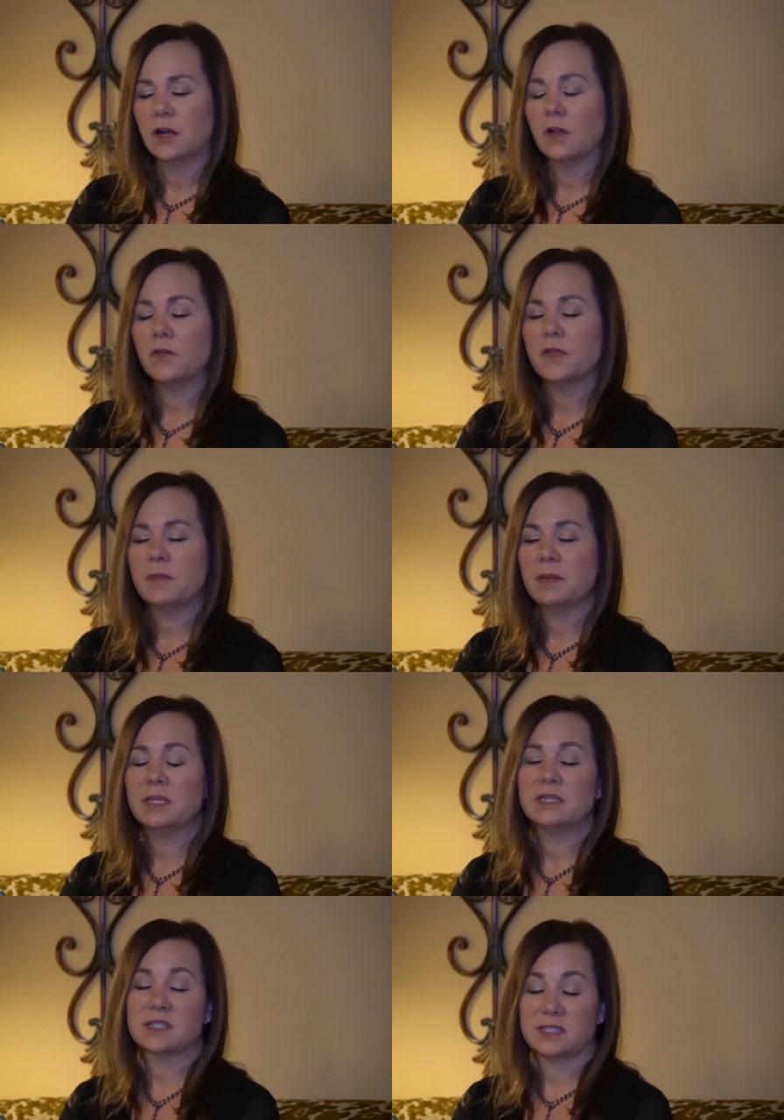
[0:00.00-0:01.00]
although they may
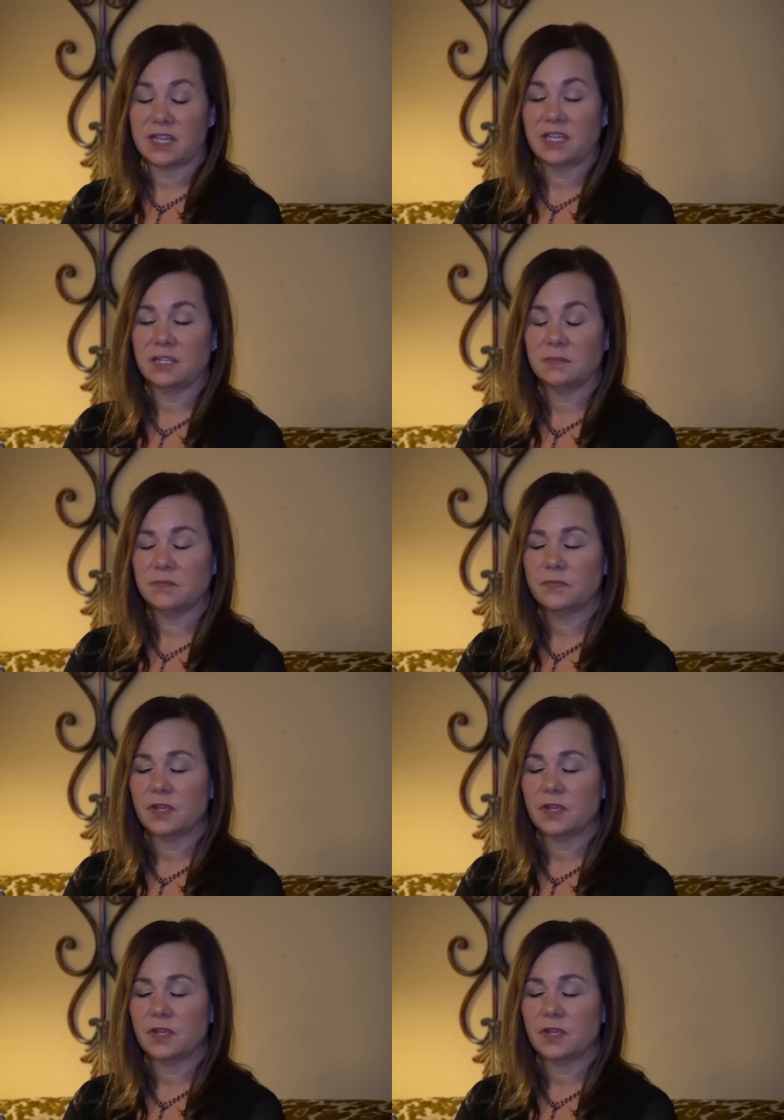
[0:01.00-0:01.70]
be the same